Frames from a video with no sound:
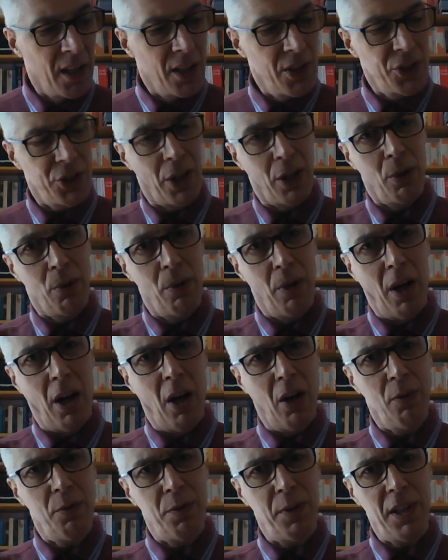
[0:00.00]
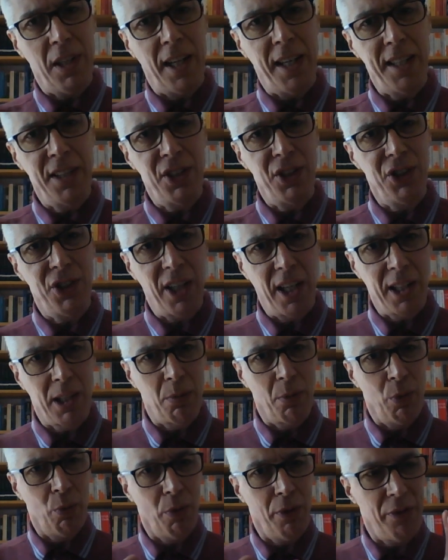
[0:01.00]
So, hopefully, ladies and
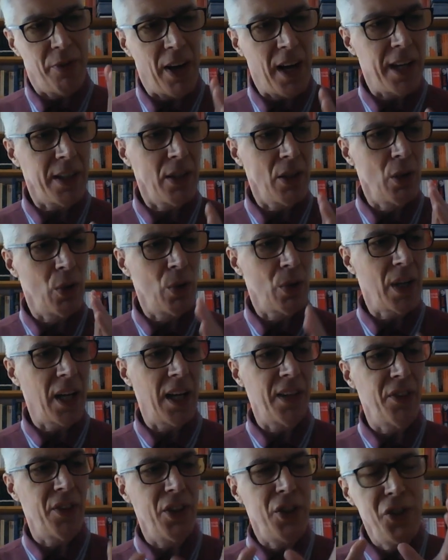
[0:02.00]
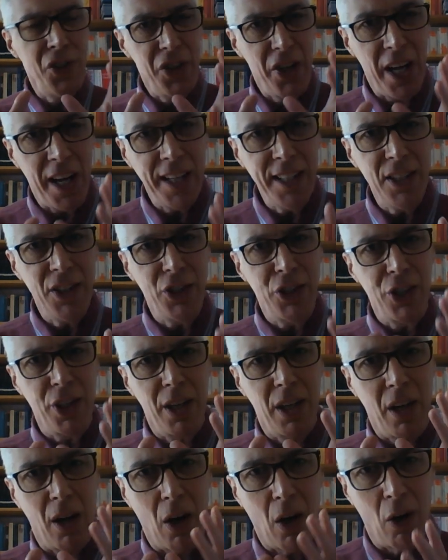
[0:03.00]
gentlemen, we've had a look at the
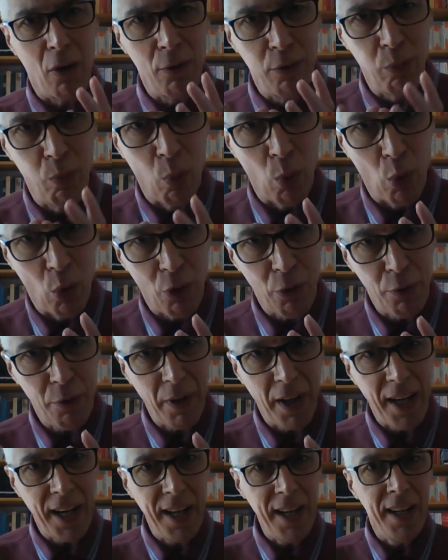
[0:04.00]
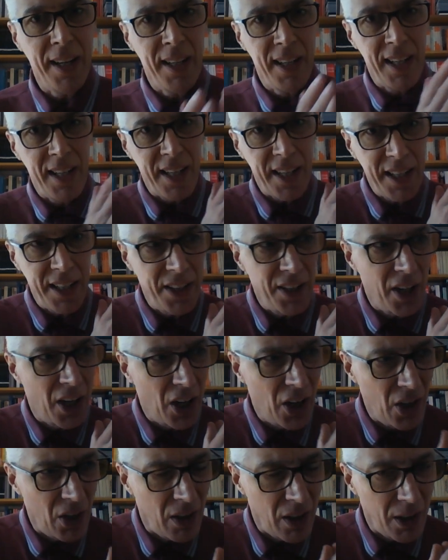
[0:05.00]
nature of warfare in
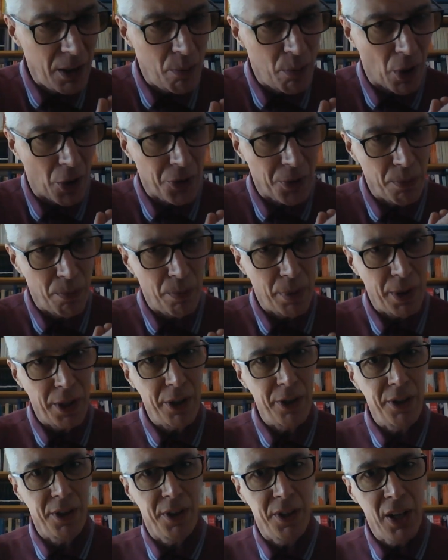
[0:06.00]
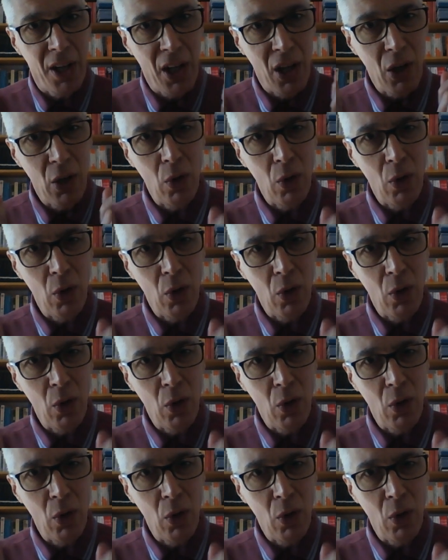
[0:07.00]
early modern period,